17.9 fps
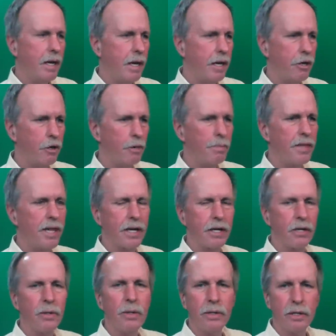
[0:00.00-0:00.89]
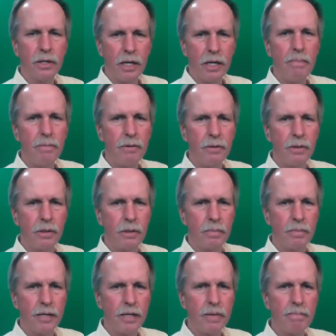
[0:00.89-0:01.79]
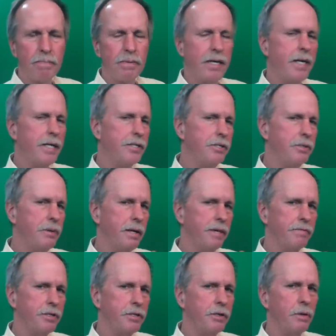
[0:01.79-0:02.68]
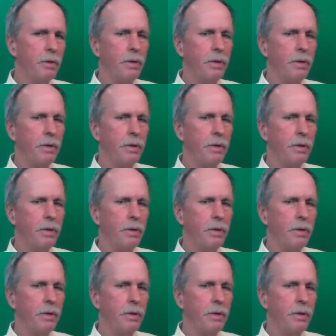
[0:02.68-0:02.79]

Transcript: I hope that cleared you up a little bit, but I do have two